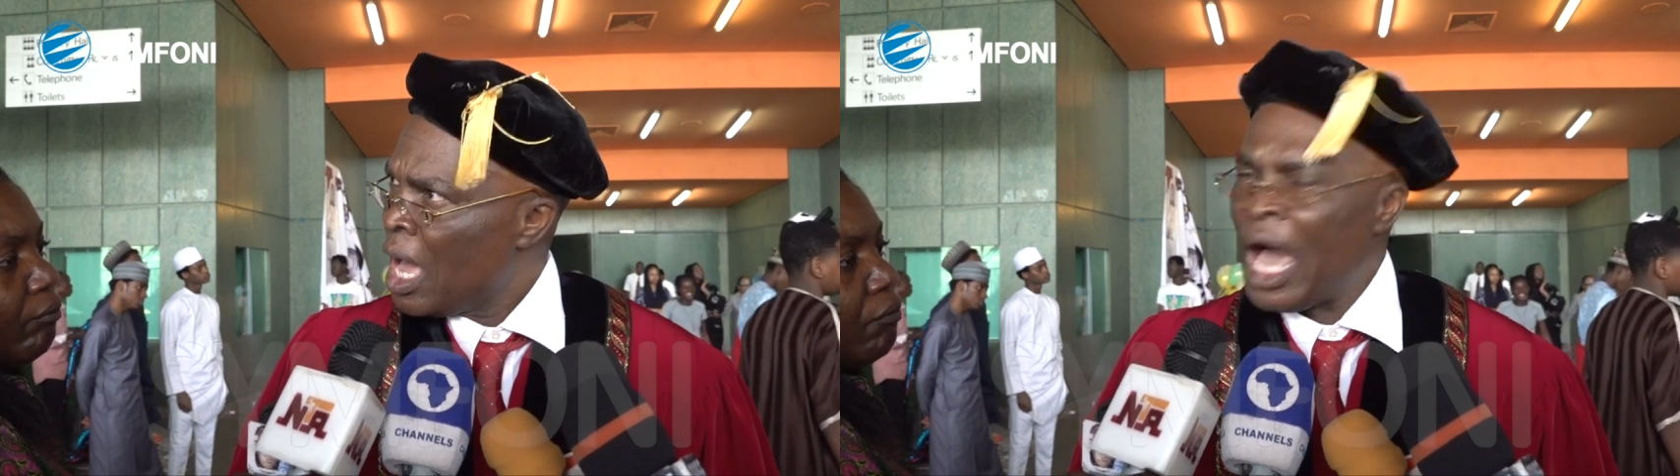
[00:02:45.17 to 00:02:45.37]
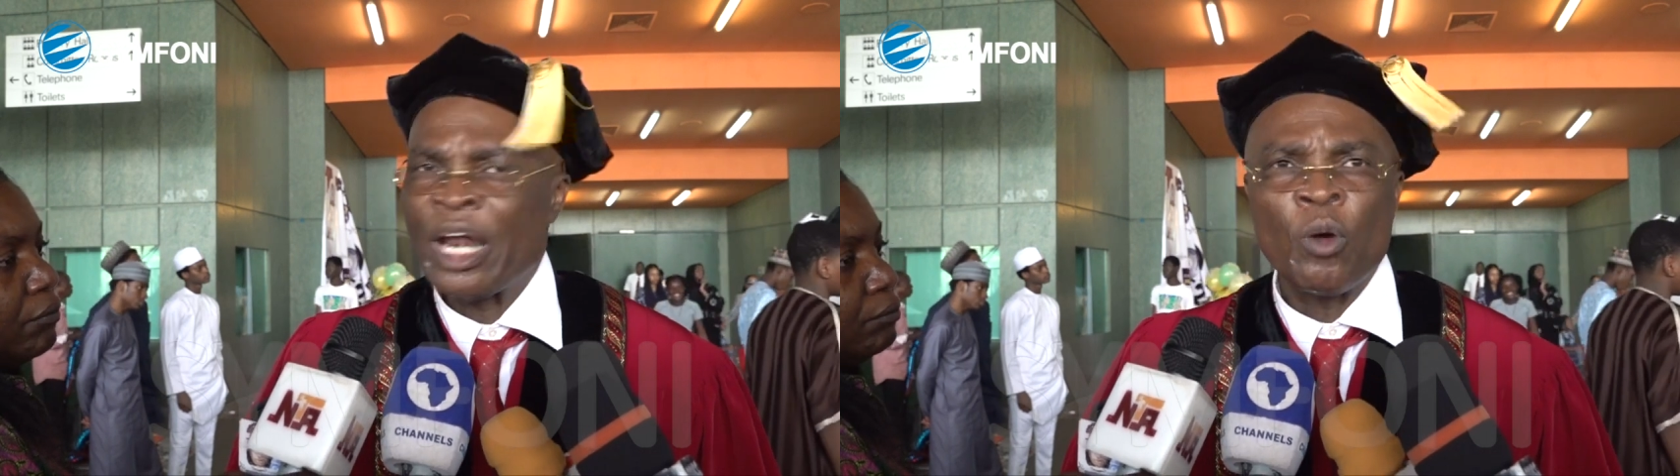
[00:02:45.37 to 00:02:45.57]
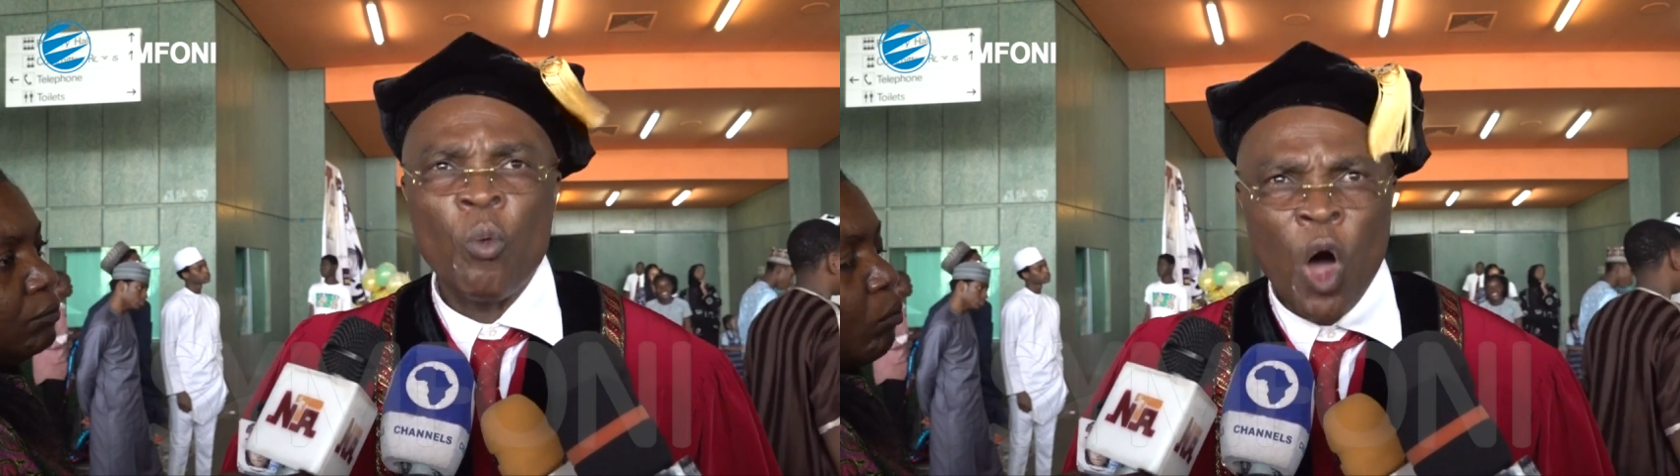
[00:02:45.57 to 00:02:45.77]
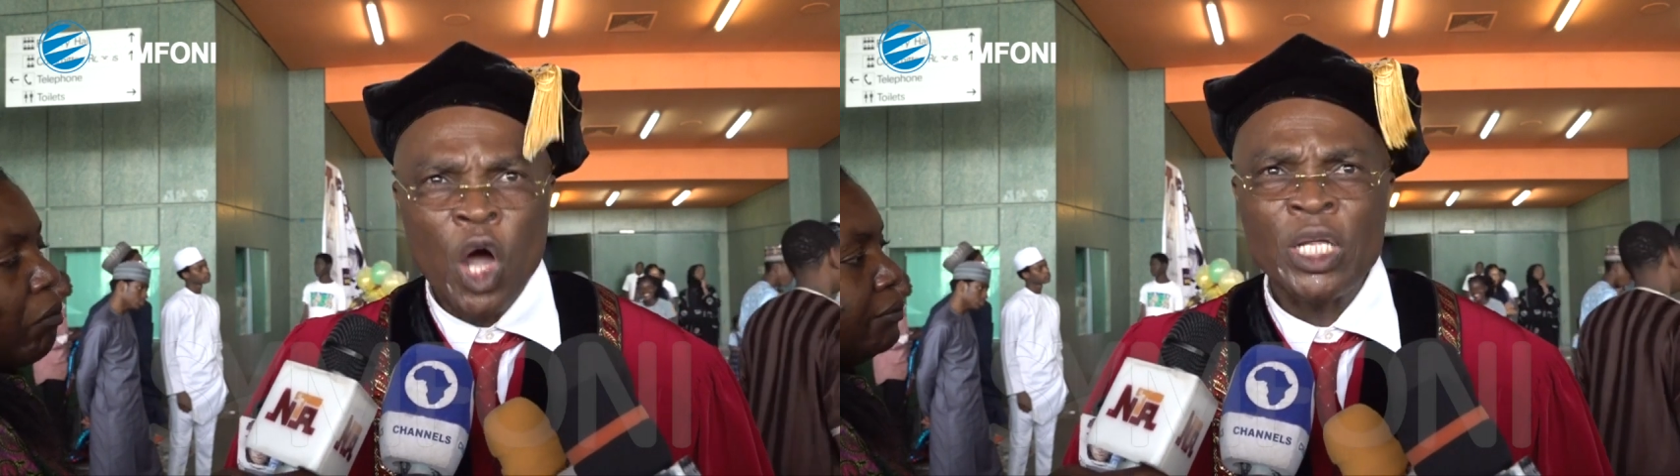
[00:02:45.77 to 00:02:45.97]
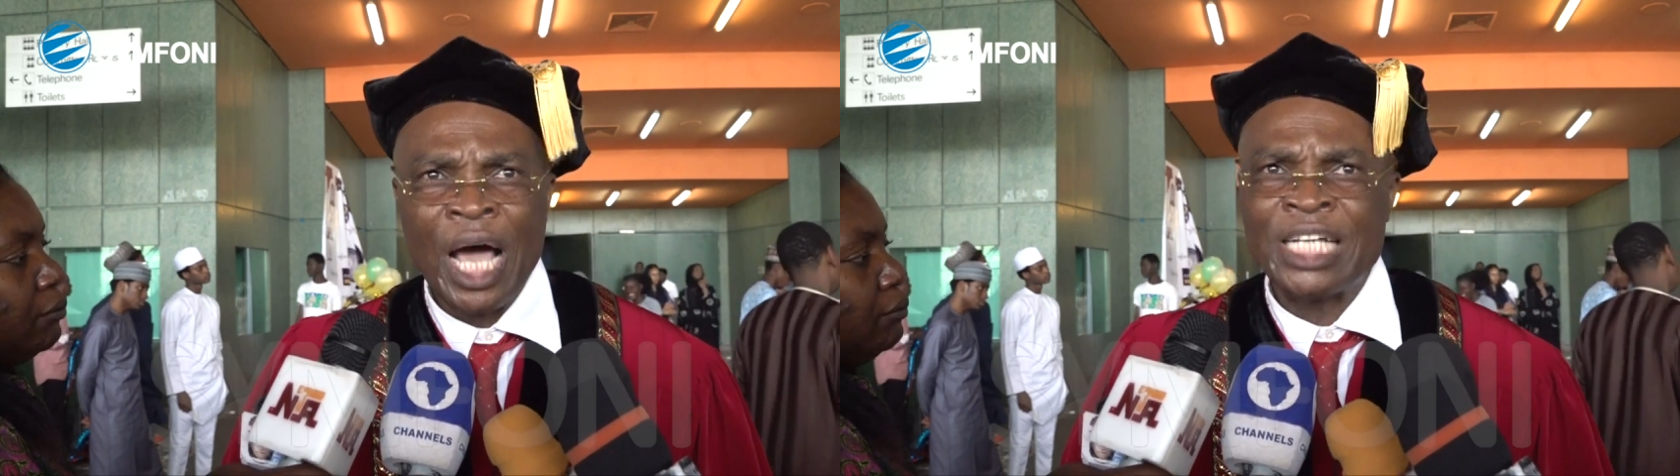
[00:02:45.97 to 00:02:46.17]
and
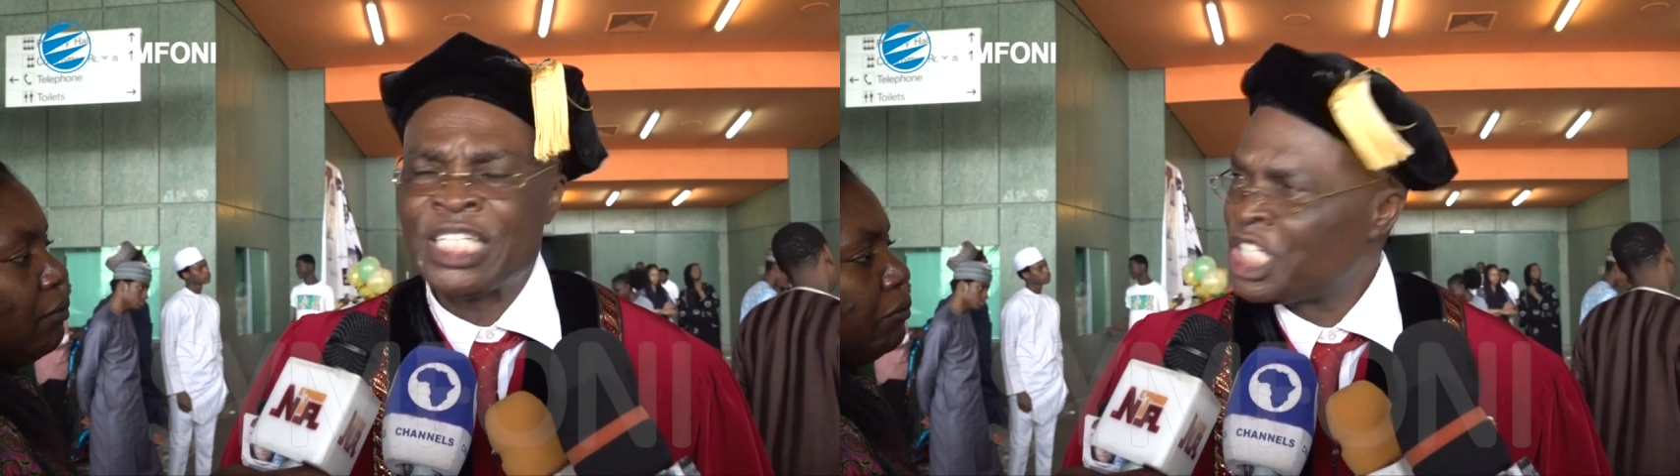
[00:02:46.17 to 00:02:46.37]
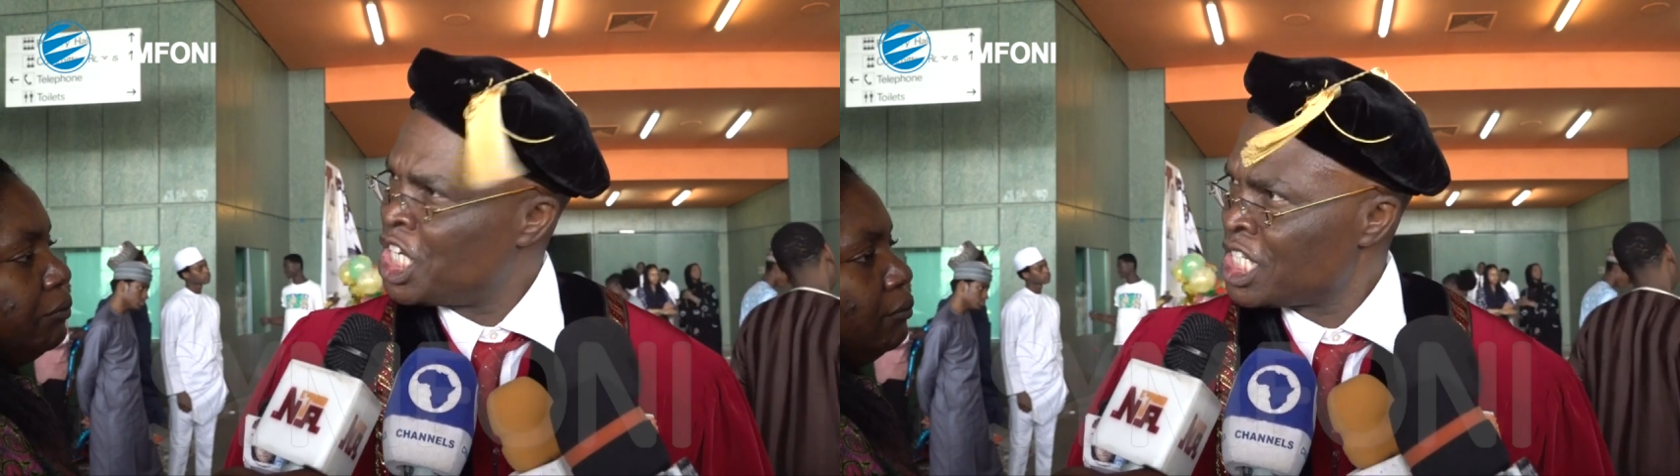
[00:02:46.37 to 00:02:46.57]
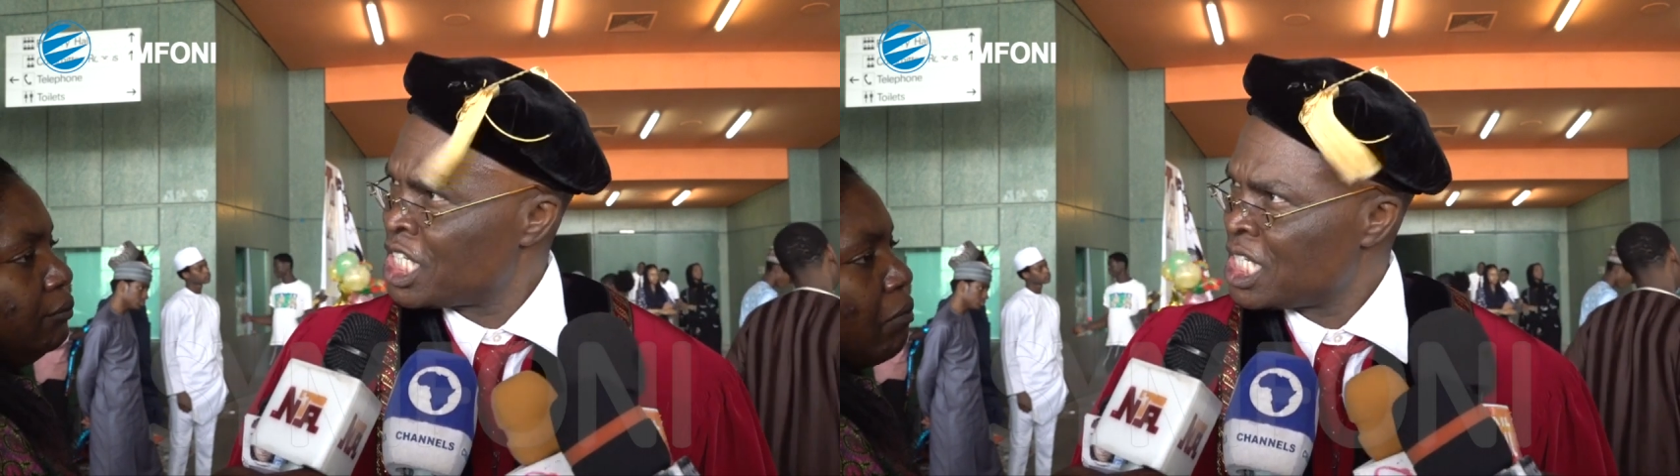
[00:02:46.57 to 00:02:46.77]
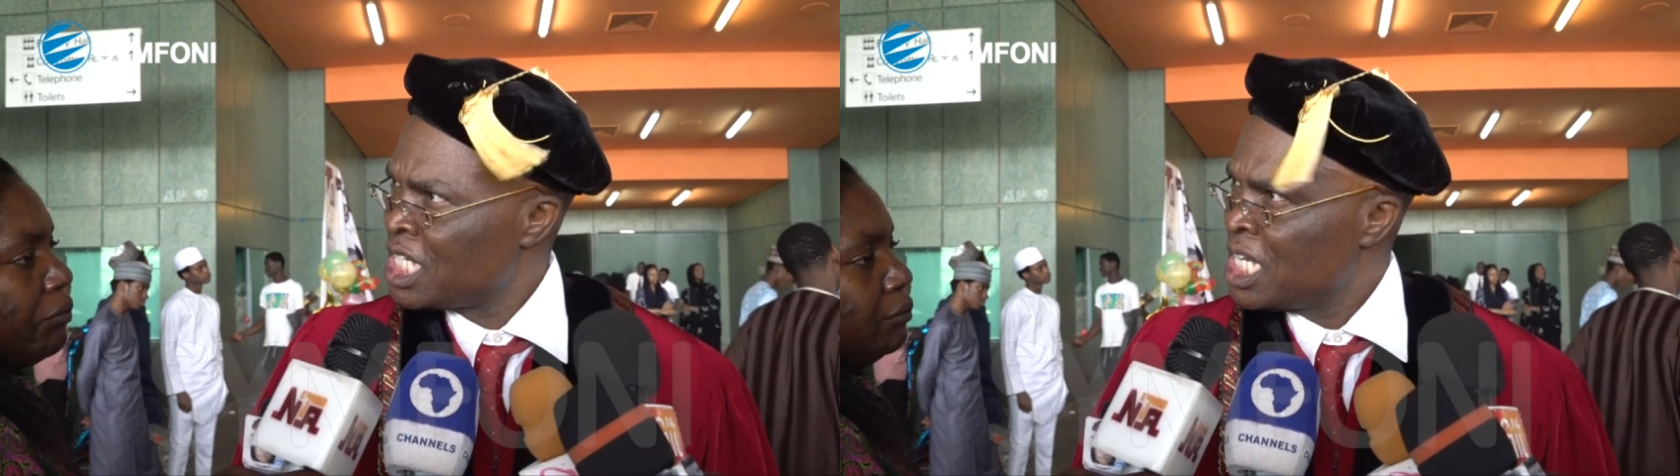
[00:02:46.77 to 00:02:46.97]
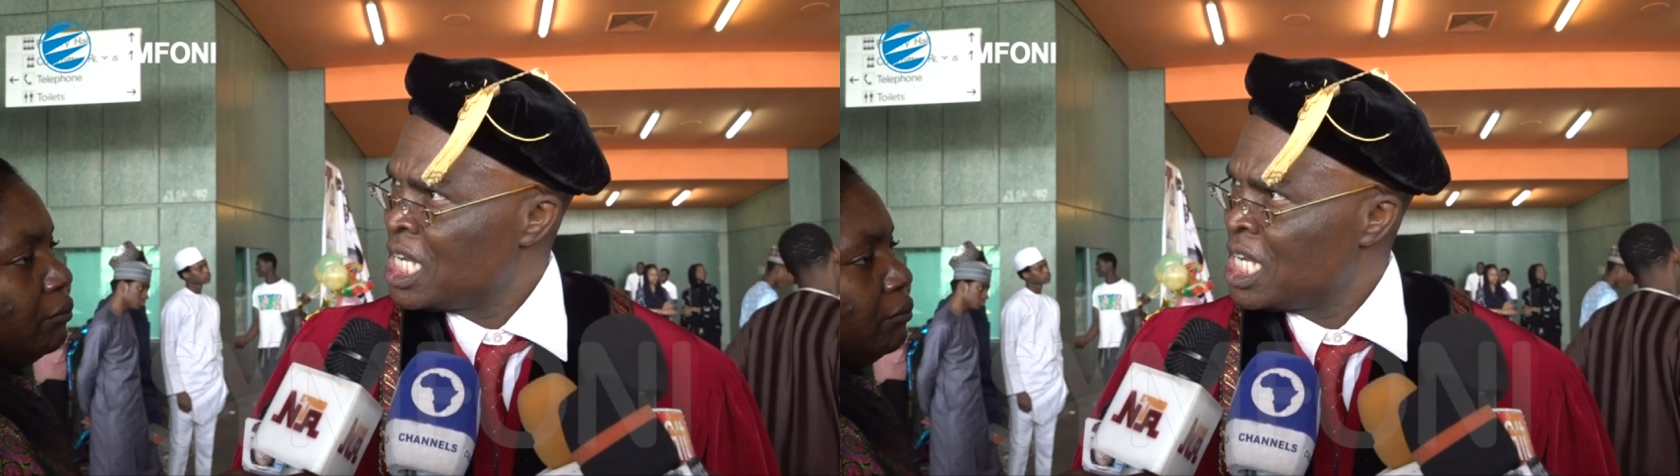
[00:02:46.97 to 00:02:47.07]
reward our teachers.